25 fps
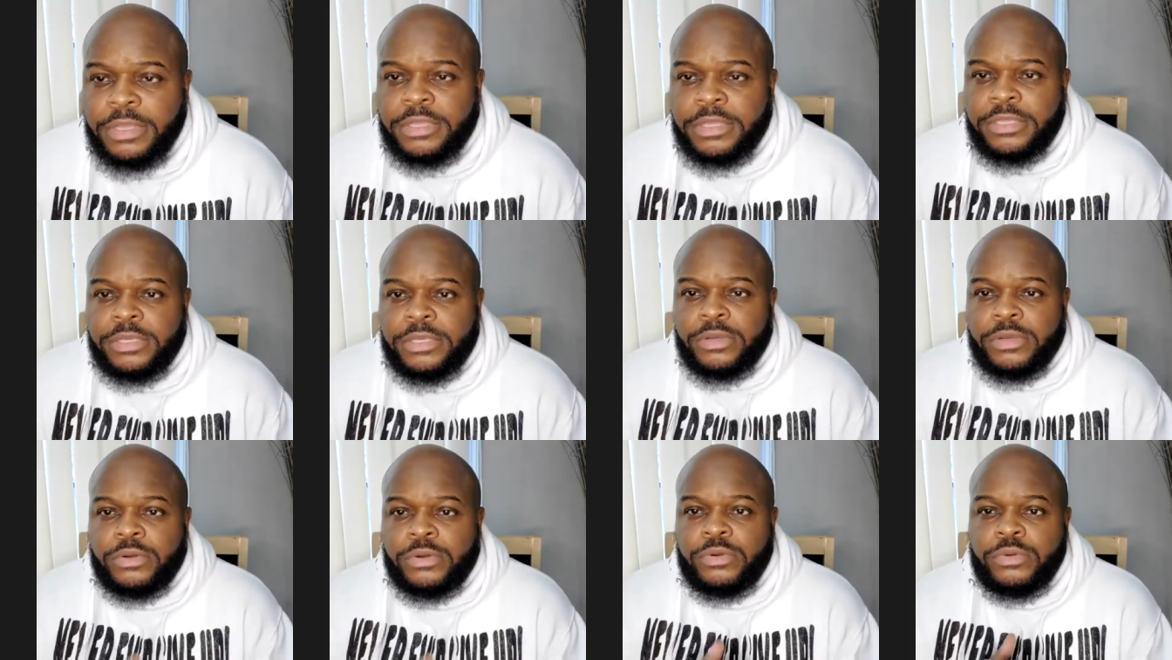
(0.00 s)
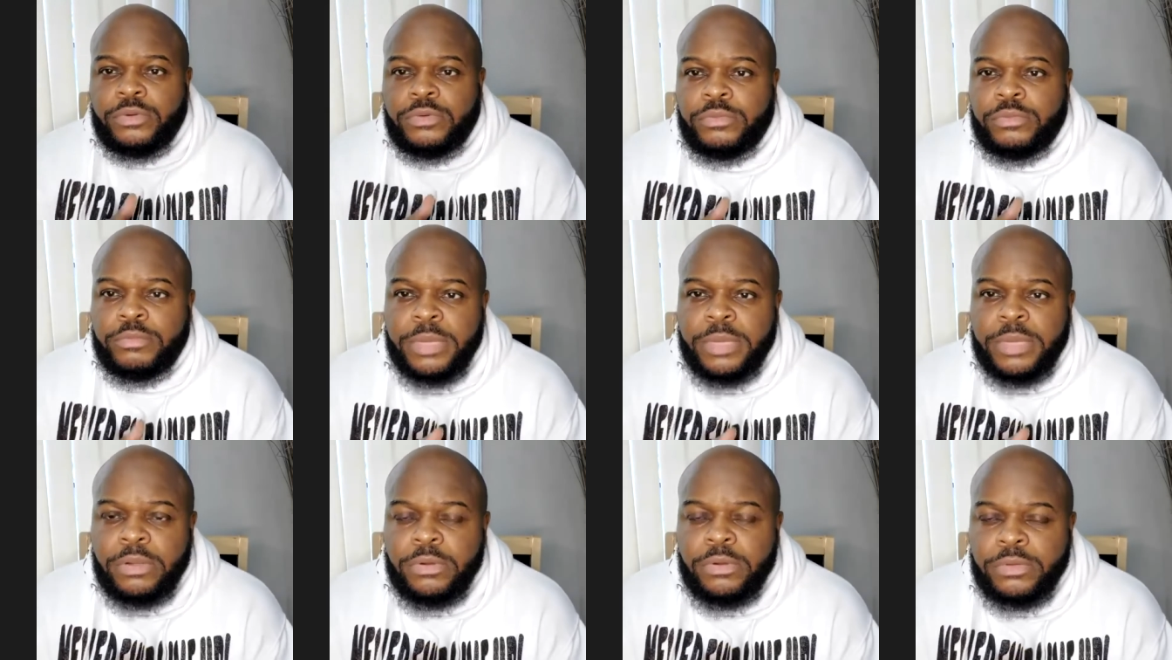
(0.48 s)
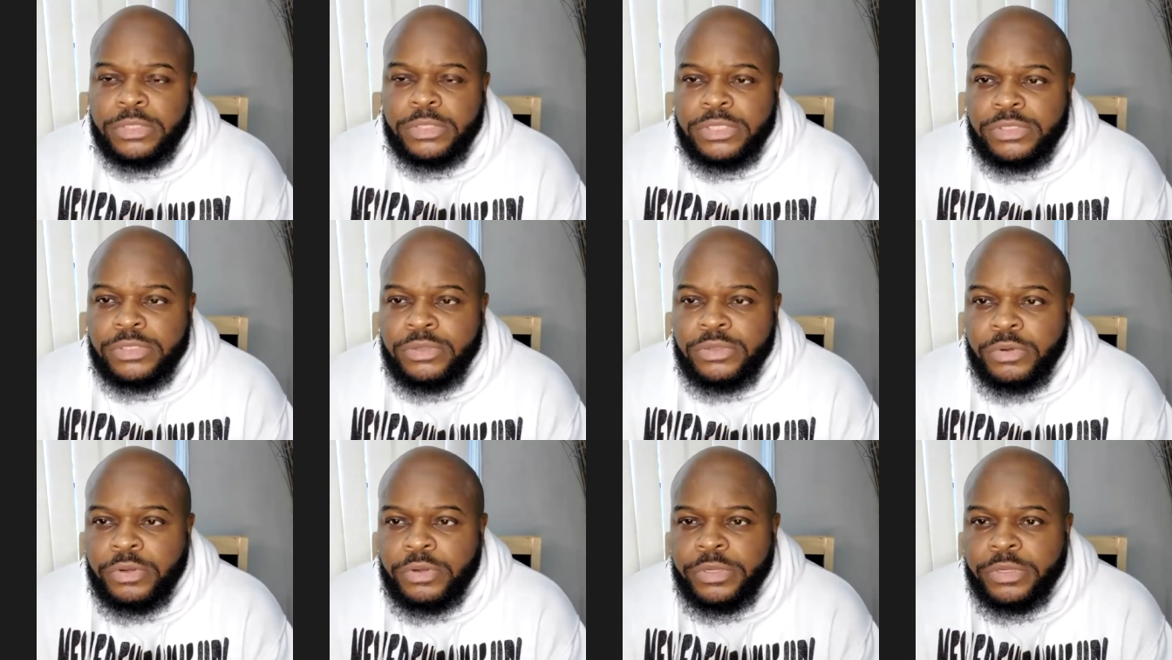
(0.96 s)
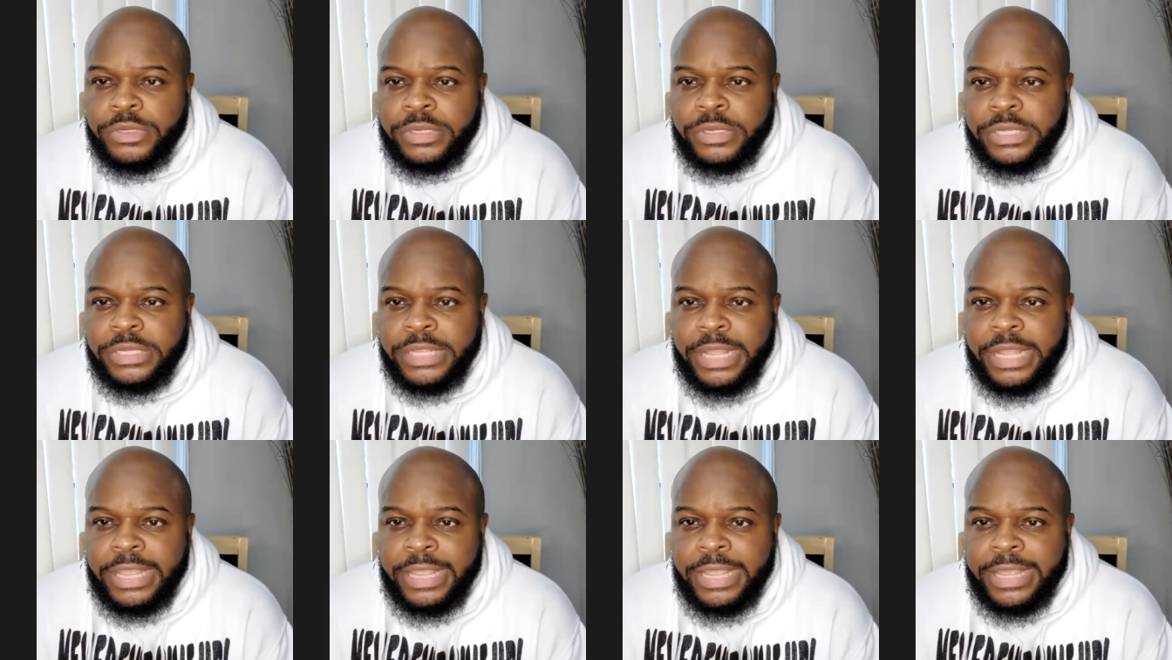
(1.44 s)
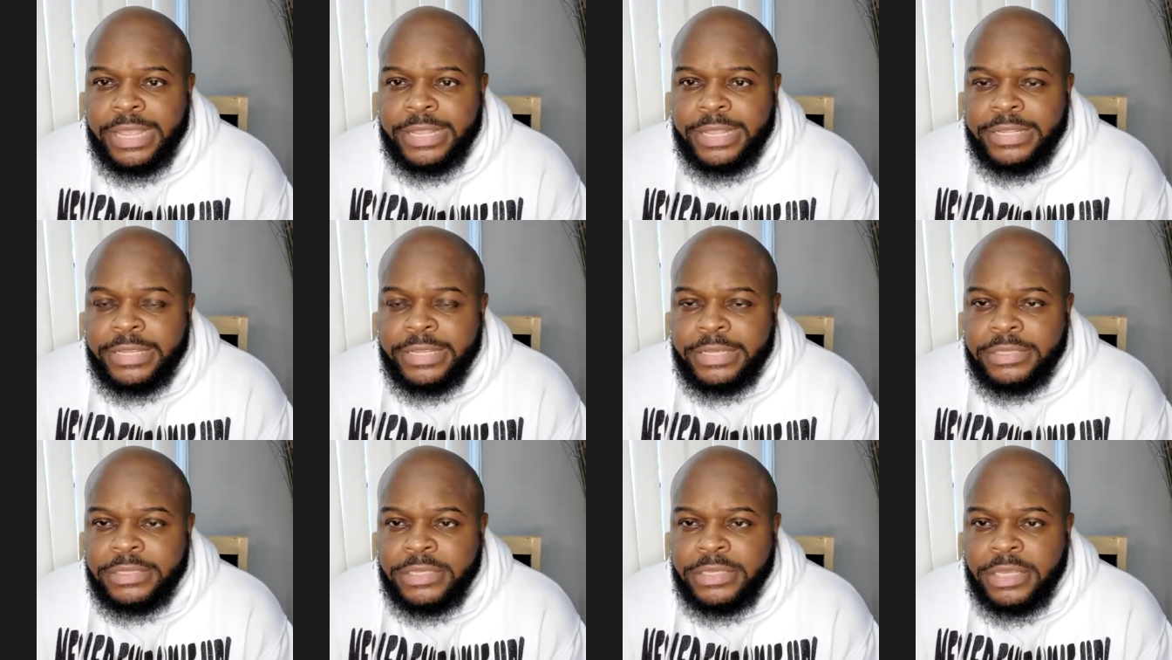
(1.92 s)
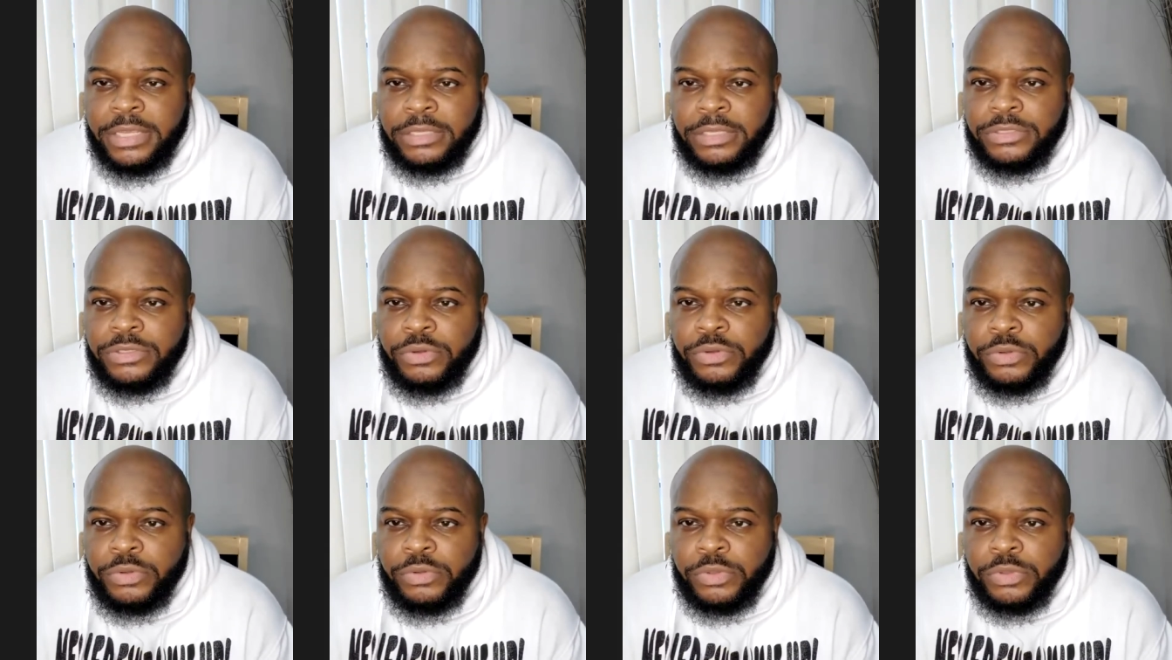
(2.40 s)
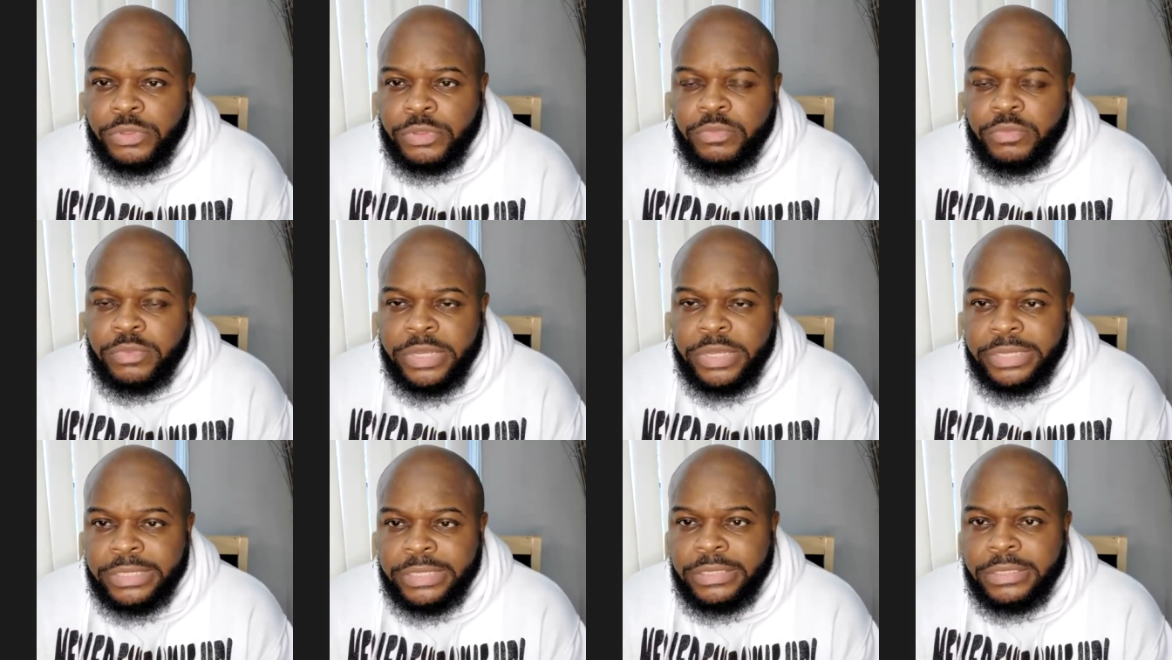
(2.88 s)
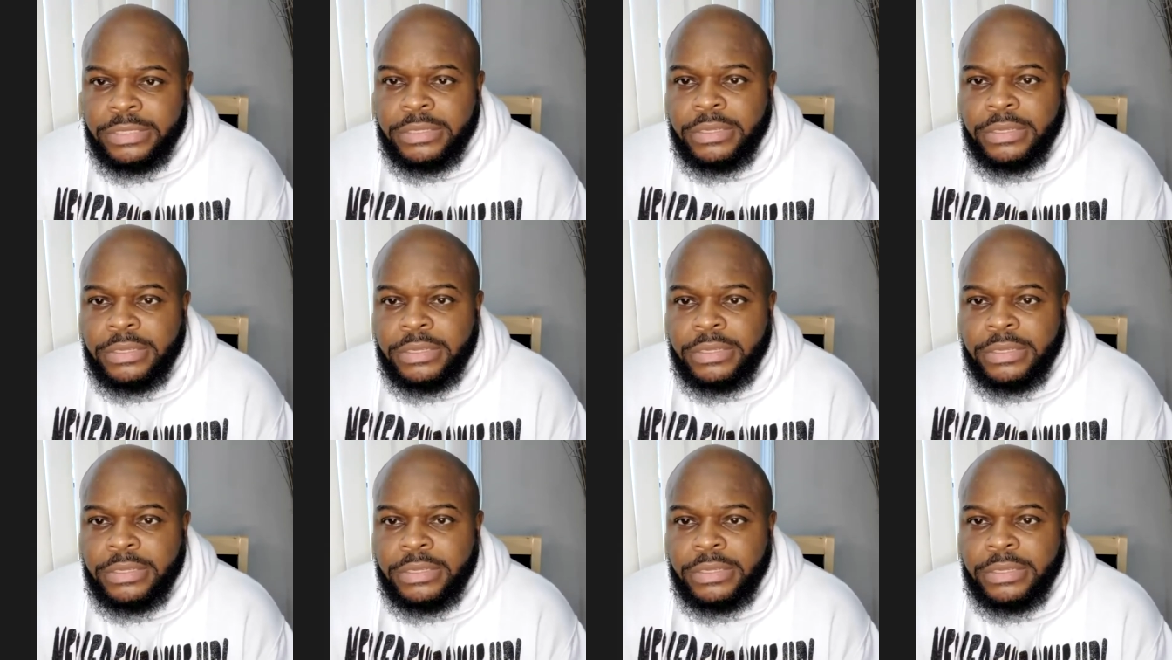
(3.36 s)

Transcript: year old, my oldest daughter, and I had a young daughter on the way.